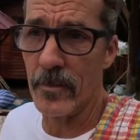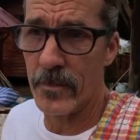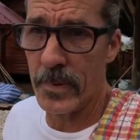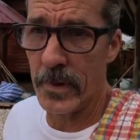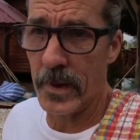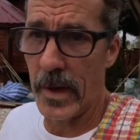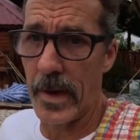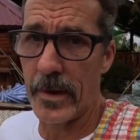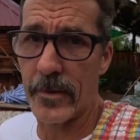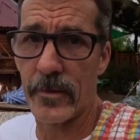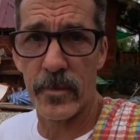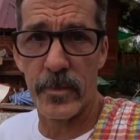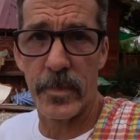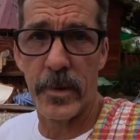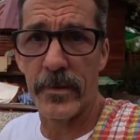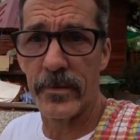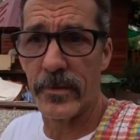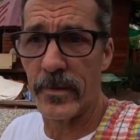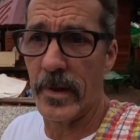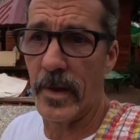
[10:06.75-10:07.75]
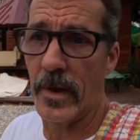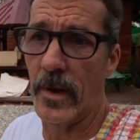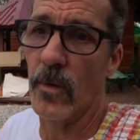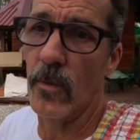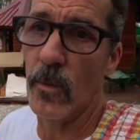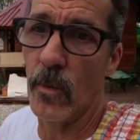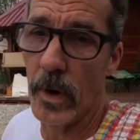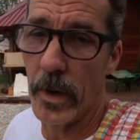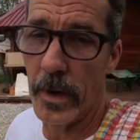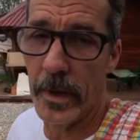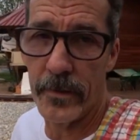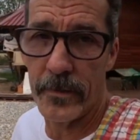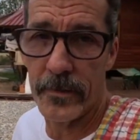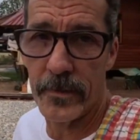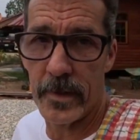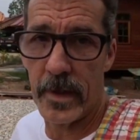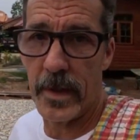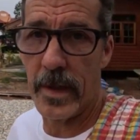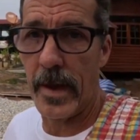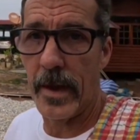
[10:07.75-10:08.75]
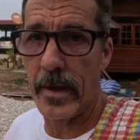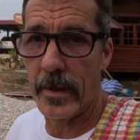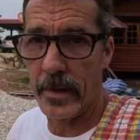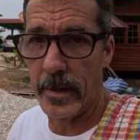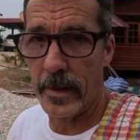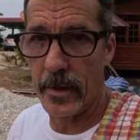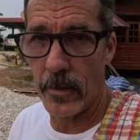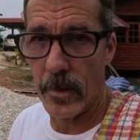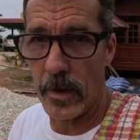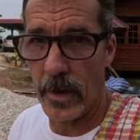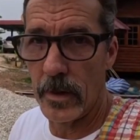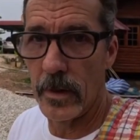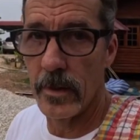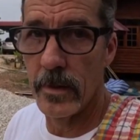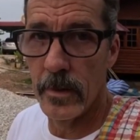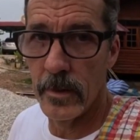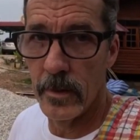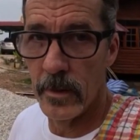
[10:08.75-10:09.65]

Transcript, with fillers: an extra piece of that one inch that I had laying around